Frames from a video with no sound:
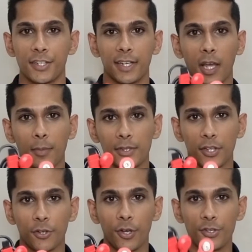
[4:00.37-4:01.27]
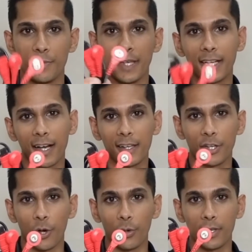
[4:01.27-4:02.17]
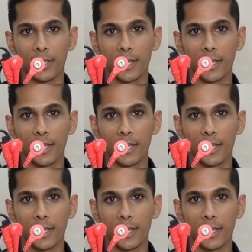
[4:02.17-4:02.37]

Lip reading: cables are going to be color coded.